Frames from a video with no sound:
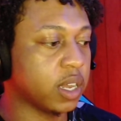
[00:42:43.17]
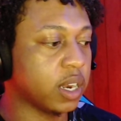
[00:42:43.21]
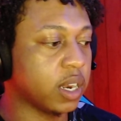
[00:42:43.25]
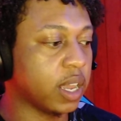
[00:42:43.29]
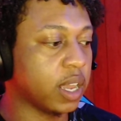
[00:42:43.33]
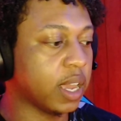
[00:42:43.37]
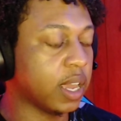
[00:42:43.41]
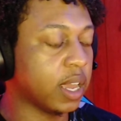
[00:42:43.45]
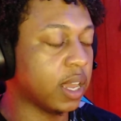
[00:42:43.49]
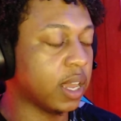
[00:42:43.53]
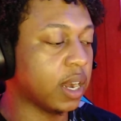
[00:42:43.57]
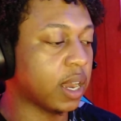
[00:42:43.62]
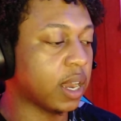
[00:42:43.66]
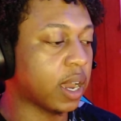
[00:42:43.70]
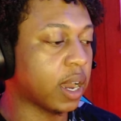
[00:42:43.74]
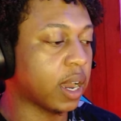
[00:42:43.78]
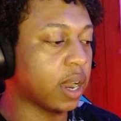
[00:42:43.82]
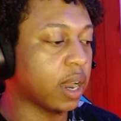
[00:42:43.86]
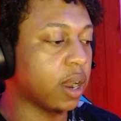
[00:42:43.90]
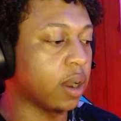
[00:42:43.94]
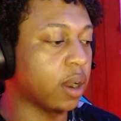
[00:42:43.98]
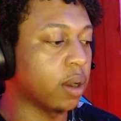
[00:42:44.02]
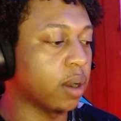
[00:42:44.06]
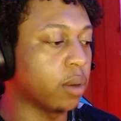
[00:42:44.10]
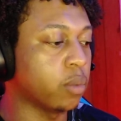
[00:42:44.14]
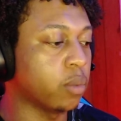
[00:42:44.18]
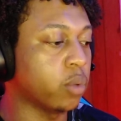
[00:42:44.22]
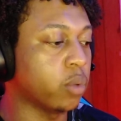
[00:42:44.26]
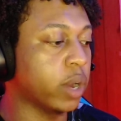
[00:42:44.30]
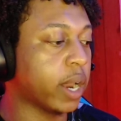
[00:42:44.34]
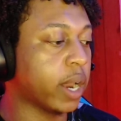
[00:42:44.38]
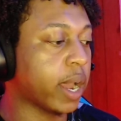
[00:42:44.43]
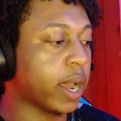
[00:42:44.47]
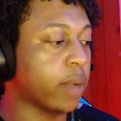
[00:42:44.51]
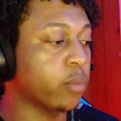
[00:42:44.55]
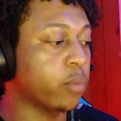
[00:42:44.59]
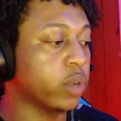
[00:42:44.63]
And what
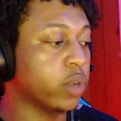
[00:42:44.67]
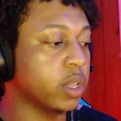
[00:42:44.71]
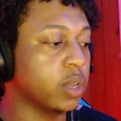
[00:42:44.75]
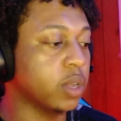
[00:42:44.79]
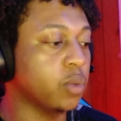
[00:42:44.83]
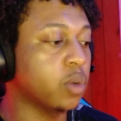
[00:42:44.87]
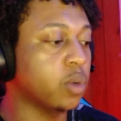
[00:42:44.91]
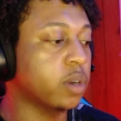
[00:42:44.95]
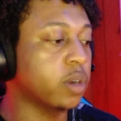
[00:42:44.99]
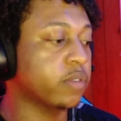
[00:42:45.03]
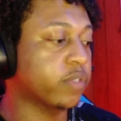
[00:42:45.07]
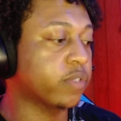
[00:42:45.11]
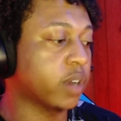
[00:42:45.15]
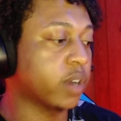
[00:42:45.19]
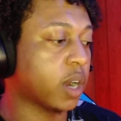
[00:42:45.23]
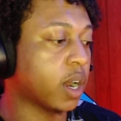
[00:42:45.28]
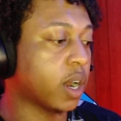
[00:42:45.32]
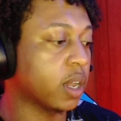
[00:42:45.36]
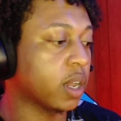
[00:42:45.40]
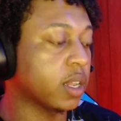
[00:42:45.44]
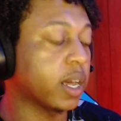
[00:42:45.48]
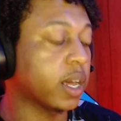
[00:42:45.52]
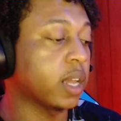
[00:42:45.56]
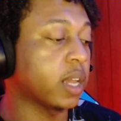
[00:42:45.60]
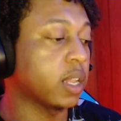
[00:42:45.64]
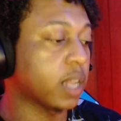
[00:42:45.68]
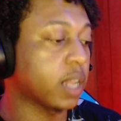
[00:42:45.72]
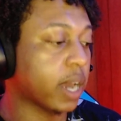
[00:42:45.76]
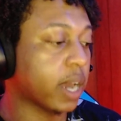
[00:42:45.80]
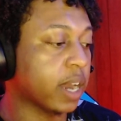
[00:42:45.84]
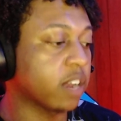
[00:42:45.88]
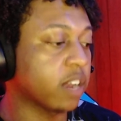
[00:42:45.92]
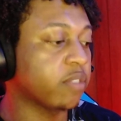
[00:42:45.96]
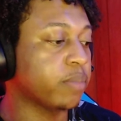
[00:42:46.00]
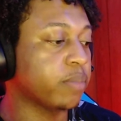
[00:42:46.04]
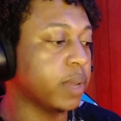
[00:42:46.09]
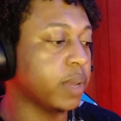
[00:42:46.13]
I really want for a lot
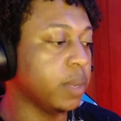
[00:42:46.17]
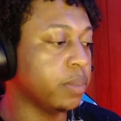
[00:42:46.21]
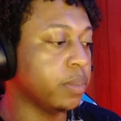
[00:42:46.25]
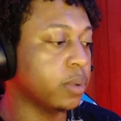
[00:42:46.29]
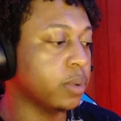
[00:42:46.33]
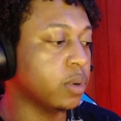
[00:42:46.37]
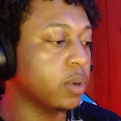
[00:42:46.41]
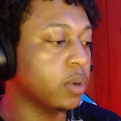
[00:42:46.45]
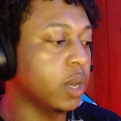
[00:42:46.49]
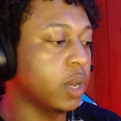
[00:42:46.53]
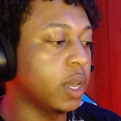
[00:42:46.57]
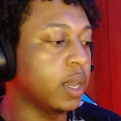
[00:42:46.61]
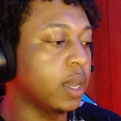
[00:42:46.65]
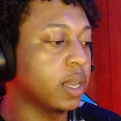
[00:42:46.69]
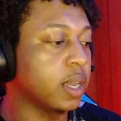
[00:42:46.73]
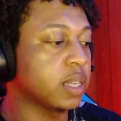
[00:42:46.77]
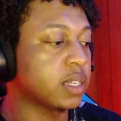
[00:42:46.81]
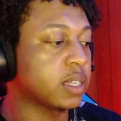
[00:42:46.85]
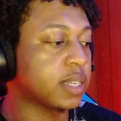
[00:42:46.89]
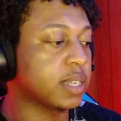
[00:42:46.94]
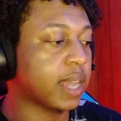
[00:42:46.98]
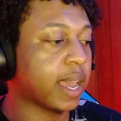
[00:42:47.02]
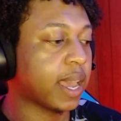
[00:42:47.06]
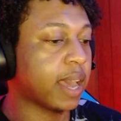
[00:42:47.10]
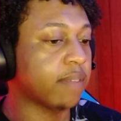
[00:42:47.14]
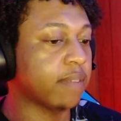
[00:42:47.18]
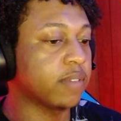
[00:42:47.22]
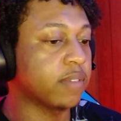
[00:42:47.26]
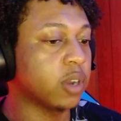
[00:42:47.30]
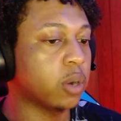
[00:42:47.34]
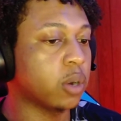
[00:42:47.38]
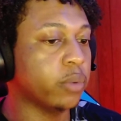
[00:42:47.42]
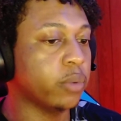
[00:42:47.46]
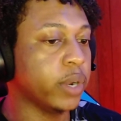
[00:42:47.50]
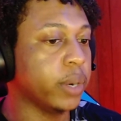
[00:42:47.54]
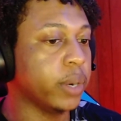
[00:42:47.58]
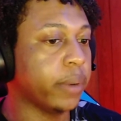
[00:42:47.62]
of people is to have no
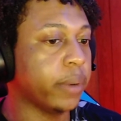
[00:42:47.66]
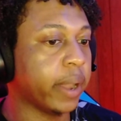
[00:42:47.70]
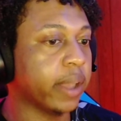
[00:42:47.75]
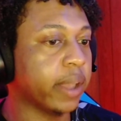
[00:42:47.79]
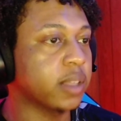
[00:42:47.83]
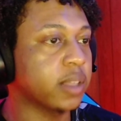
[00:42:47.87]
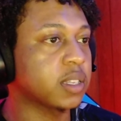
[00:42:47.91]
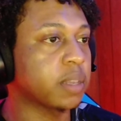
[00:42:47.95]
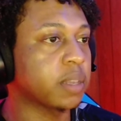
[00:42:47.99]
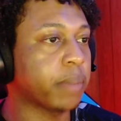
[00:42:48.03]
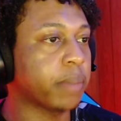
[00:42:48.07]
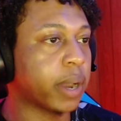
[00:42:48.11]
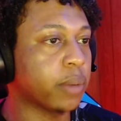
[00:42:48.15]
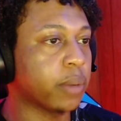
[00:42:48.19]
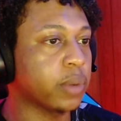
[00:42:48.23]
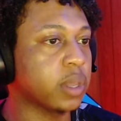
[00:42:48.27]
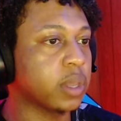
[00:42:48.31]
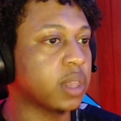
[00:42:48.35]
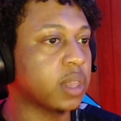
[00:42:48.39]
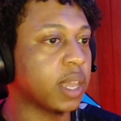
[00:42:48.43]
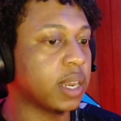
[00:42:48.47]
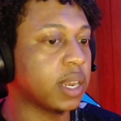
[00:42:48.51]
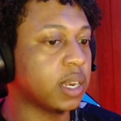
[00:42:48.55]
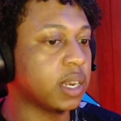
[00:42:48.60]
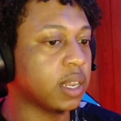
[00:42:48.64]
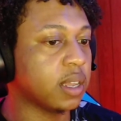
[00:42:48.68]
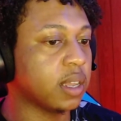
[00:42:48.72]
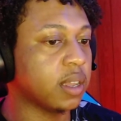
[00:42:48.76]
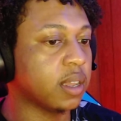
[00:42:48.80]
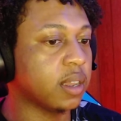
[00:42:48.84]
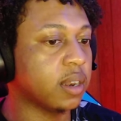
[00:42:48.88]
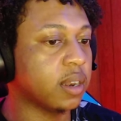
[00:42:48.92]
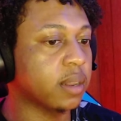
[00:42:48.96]
regrets about what they did.